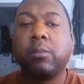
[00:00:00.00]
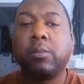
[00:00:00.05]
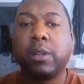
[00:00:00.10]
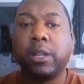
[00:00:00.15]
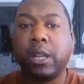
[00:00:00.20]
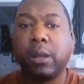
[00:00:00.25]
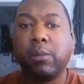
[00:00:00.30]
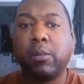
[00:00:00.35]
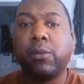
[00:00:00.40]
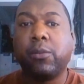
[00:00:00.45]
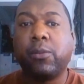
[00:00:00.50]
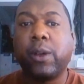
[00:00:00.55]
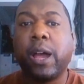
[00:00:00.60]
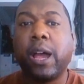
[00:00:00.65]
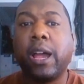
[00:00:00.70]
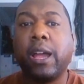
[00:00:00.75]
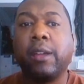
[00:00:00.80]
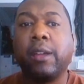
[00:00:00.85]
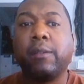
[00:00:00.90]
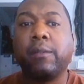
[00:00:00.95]
But number
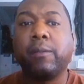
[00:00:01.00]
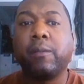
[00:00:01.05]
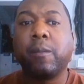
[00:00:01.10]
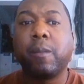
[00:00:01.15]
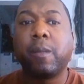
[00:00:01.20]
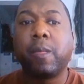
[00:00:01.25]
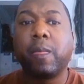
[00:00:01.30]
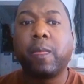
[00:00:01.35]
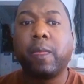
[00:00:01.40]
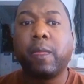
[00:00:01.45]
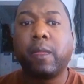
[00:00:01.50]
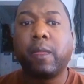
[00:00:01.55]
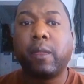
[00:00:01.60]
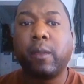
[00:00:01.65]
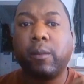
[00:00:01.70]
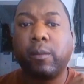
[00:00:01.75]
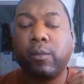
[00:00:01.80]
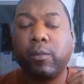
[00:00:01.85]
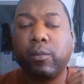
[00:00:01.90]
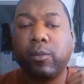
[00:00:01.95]
five,
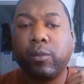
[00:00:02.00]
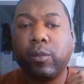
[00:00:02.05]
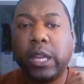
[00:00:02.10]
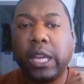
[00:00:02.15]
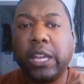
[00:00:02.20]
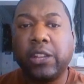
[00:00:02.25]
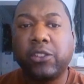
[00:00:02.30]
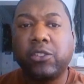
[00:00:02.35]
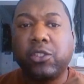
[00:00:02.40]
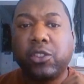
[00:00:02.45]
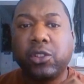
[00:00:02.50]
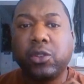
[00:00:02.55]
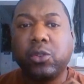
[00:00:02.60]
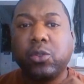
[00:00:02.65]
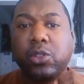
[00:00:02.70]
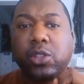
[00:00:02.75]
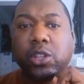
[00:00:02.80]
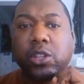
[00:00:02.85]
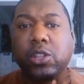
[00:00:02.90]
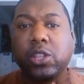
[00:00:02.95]

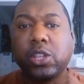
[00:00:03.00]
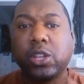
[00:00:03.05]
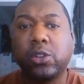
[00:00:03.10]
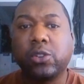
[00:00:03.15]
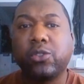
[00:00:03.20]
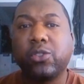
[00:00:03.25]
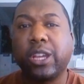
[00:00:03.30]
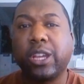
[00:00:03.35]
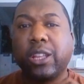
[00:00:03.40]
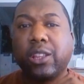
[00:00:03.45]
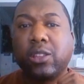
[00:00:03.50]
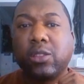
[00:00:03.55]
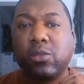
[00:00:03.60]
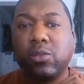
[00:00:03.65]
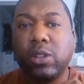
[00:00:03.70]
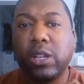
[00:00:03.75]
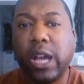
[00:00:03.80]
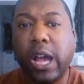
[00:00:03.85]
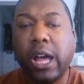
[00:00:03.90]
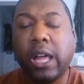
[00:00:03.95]
introduce your children into
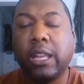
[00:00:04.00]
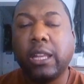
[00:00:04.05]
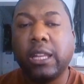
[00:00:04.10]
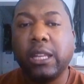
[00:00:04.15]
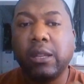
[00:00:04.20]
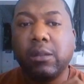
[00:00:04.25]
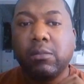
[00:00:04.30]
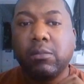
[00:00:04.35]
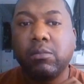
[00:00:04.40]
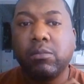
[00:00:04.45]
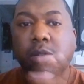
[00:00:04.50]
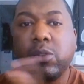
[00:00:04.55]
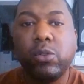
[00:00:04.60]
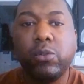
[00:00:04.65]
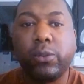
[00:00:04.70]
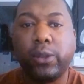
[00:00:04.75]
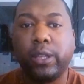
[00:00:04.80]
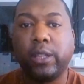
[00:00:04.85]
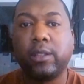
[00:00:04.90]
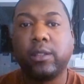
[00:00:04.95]
godly
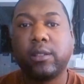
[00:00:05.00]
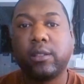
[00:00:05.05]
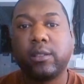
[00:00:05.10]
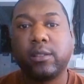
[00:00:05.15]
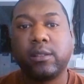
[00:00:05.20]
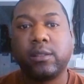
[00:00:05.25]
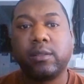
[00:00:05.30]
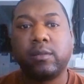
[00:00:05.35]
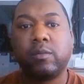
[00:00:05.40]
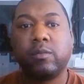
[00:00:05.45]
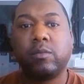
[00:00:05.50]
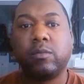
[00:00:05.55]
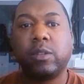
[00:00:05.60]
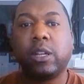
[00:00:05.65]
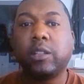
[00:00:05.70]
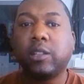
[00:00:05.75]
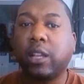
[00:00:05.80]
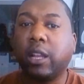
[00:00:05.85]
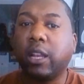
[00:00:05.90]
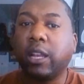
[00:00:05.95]
movies.
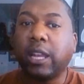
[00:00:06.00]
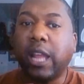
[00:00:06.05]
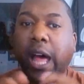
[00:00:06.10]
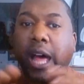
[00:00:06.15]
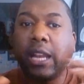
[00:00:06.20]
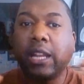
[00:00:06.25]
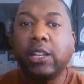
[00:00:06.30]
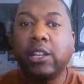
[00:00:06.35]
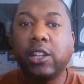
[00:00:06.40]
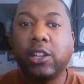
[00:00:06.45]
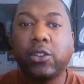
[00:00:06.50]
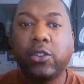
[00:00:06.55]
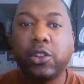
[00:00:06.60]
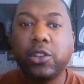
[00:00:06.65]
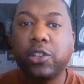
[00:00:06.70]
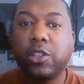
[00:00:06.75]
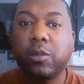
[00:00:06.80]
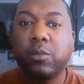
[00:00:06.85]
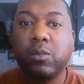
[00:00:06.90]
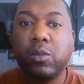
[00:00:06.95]
There's a lot of good
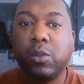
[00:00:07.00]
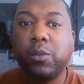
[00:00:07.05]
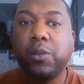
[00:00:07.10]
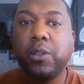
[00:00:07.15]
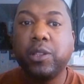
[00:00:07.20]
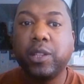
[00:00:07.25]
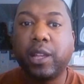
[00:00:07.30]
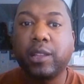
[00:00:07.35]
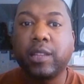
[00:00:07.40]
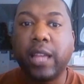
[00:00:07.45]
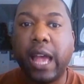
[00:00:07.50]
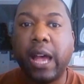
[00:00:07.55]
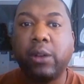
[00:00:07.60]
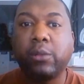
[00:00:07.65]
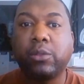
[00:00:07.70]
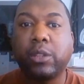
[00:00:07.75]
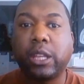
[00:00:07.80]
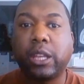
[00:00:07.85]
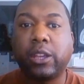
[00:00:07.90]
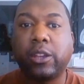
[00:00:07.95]
Christian movies that's
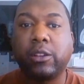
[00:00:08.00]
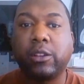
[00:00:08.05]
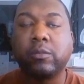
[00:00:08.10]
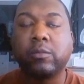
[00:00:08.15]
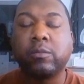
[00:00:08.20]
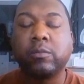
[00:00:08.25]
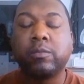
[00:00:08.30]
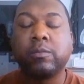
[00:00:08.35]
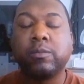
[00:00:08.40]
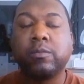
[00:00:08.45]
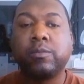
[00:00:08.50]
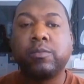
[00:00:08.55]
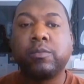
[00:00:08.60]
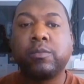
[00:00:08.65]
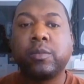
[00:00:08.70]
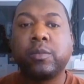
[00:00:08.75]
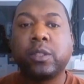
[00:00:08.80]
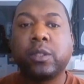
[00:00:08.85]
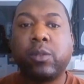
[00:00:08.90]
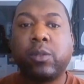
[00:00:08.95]
out there,
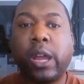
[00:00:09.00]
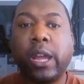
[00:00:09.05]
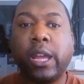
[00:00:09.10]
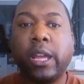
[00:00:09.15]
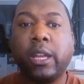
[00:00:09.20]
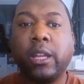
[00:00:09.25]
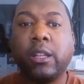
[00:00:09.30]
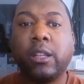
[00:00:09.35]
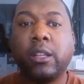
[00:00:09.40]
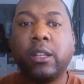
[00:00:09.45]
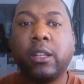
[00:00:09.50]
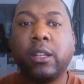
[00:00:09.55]
right?